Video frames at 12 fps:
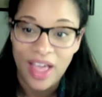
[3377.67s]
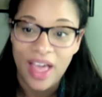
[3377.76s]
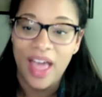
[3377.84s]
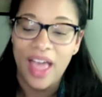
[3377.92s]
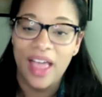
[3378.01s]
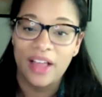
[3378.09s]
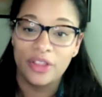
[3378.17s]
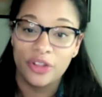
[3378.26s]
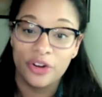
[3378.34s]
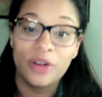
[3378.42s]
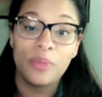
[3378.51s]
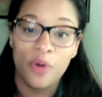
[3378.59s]
and
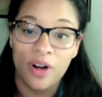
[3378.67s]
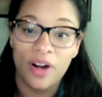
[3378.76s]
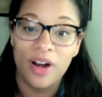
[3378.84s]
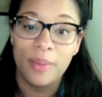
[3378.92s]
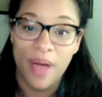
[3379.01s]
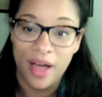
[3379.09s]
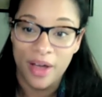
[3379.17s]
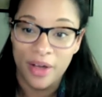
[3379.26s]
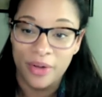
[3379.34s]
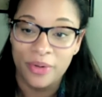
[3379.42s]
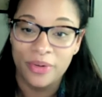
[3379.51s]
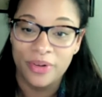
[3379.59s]
learn more
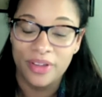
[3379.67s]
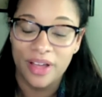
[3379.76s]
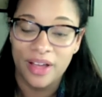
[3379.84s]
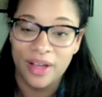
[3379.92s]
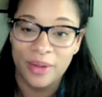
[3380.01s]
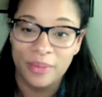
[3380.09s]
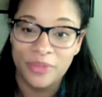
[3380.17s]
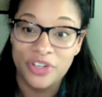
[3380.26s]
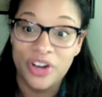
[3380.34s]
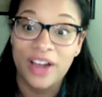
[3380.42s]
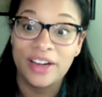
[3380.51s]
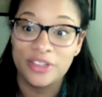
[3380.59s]
about um,
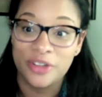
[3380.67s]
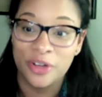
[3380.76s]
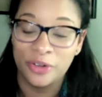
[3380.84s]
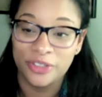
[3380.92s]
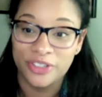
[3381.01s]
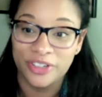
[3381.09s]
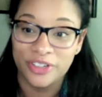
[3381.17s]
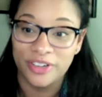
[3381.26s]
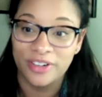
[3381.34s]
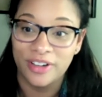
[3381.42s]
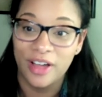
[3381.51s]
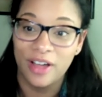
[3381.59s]
Chinese
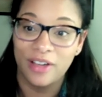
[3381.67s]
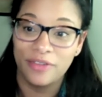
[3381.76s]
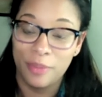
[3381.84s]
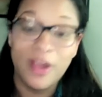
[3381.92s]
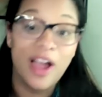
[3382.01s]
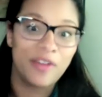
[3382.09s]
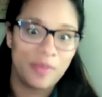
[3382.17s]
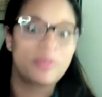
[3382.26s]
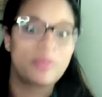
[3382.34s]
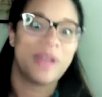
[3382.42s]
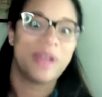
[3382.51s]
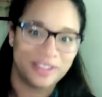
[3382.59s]
culture from a government
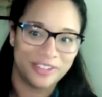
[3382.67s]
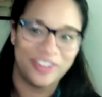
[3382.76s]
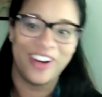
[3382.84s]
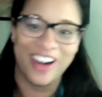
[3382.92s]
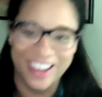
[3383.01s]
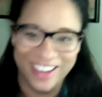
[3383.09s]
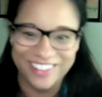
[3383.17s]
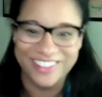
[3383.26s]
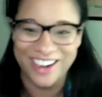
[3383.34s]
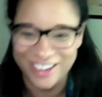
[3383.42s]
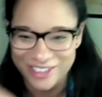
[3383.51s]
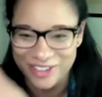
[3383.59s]
perspective, right?
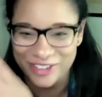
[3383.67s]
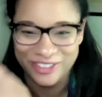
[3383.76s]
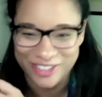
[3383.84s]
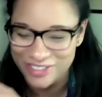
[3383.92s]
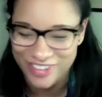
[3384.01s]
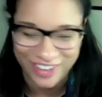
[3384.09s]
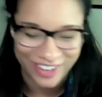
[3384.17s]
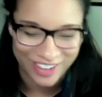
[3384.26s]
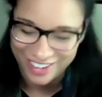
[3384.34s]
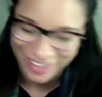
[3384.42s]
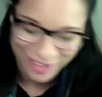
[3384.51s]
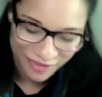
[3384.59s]
Chinese culture is
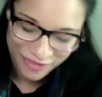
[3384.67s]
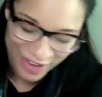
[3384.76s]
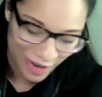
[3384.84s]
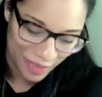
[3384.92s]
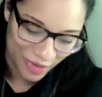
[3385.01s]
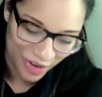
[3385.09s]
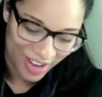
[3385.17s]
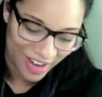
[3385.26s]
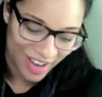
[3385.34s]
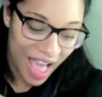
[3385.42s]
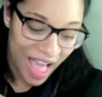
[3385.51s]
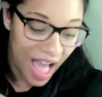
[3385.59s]
very, very broad.
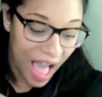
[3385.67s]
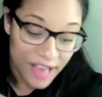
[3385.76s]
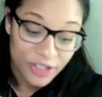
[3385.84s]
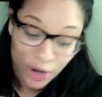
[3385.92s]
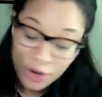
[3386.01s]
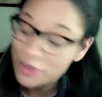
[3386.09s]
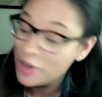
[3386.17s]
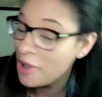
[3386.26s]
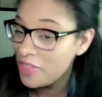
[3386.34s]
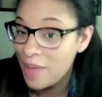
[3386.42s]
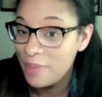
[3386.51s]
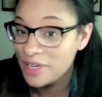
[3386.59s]
I don't know
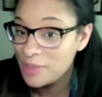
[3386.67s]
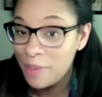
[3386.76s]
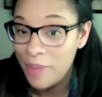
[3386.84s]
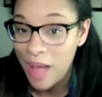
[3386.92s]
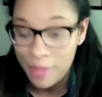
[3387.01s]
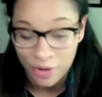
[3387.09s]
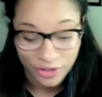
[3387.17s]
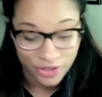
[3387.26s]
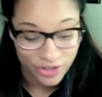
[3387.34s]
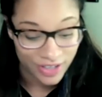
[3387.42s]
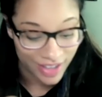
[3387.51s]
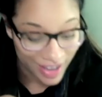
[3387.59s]
that much about pop culture
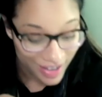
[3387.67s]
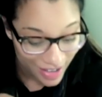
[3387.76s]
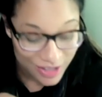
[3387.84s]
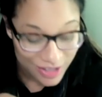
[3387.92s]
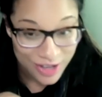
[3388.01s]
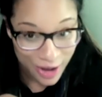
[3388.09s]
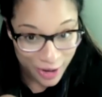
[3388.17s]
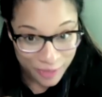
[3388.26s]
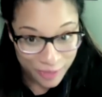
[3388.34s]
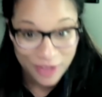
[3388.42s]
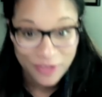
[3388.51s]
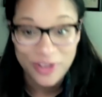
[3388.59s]
in Kenya. So,
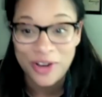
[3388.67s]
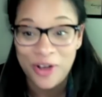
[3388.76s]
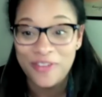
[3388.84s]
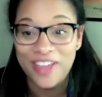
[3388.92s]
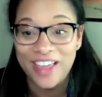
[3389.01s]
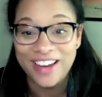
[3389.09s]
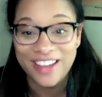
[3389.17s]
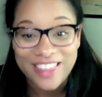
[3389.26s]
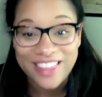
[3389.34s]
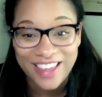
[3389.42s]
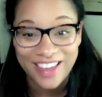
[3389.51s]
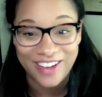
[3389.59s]
if you know of
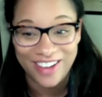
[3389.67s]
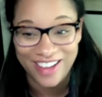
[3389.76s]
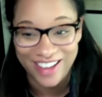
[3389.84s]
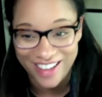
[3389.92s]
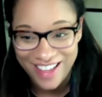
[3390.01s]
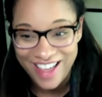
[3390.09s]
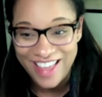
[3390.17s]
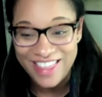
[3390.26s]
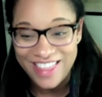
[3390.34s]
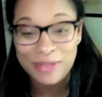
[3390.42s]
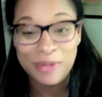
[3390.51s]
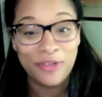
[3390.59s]
anything
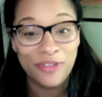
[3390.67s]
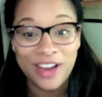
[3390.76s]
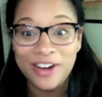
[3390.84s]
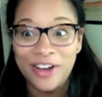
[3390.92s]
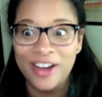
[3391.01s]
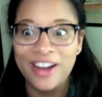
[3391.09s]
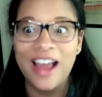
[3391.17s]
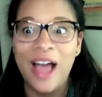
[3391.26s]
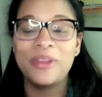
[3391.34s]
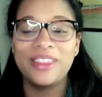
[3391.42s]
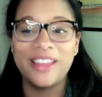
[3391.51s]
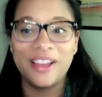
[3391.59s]
that's been written on it, I
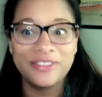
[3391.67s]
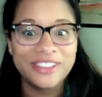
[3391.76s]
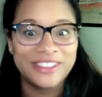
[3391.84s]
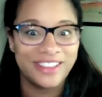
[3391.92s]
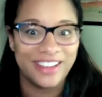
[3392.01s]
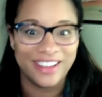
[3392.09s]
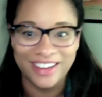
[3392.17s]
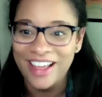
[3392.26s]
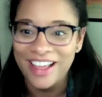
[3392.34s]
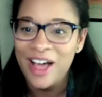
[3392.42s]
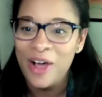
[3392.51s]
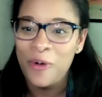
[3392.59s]
would love to see it.
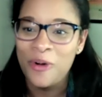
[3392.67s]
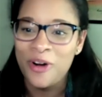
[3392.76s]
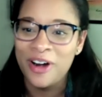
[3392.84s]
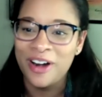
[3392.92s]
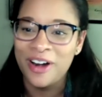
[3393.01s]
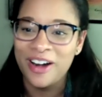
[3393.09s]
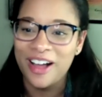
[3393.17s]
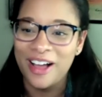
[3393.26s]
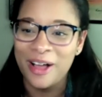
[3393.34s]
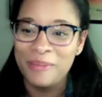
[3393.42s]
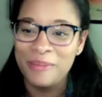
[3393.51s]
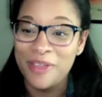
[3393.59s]
Or
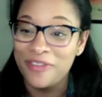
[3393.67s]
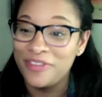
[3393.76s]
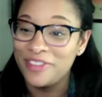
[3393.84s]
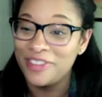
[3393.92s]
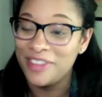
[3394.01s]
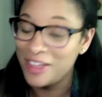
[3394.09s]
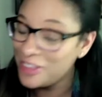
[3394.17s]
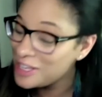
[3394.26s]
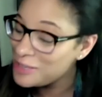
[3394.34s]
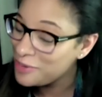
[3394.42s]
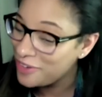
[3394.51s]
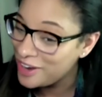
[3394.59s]
um, if nothing has
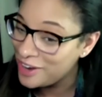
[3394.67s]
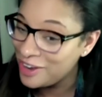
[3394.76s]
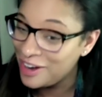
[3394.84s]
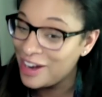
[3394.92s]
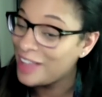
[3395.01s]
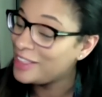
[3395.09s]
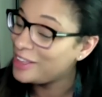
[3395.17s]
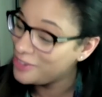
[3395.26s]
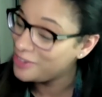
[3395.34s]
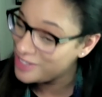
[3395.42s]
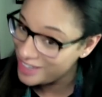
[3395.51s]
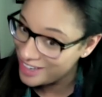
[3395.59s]
been written on it, I think you
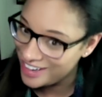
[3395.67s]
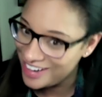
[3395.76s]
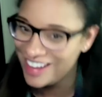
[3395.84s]
should